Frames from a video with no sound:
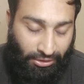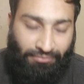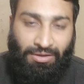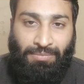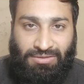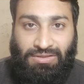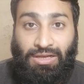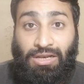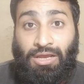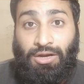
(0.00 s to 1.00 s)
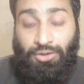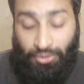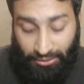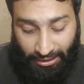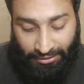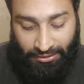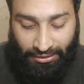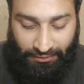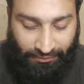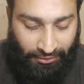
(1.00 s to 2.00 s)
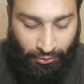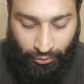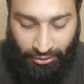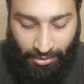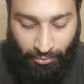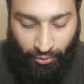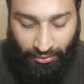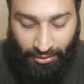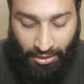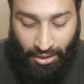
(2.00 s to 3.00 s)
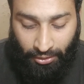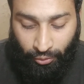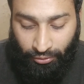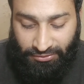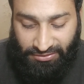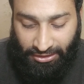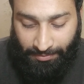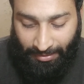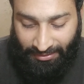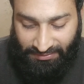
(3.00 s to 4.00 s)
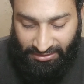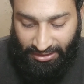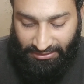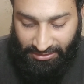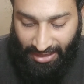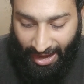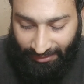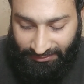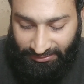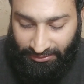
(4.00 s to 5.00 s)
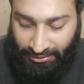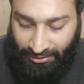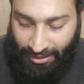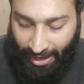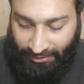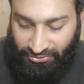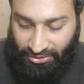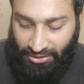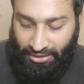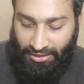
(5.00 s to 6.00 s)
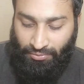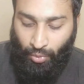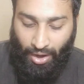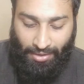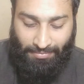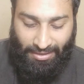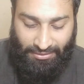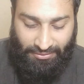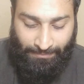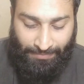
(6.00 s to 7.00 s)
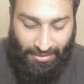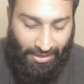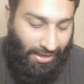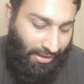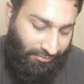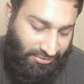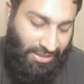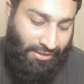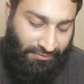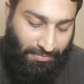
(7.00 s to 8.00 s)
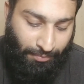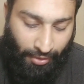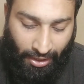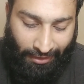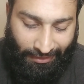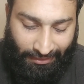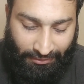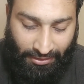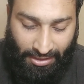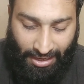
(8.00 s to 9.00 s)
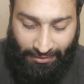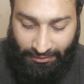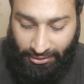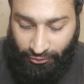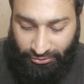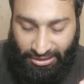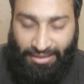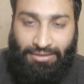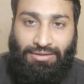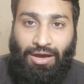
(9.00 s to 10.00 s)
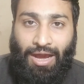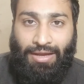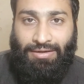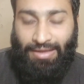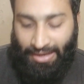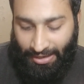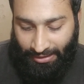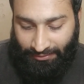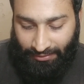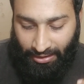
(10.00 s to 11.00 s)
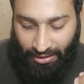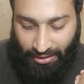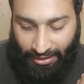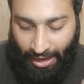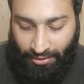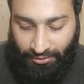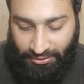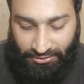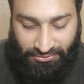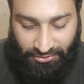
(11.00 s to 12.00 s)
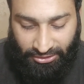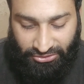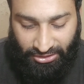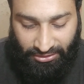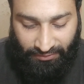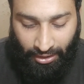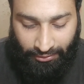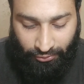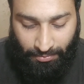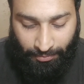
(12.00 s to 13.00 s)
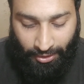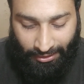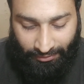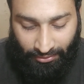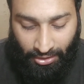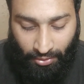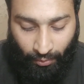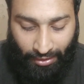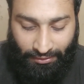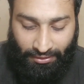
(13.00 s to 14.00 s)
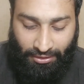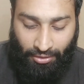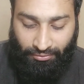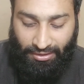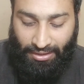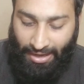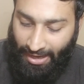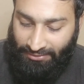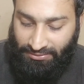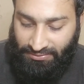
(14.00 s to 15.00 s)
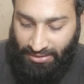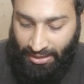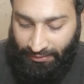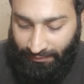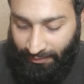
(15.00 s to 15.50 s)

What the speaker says: the muscle due to the increase of the growth hormone. Good sleep and stay relaxed, natural environment, which that is important, and the ketogenic diet and the caloric restriction is also important, while the recovery, exercise,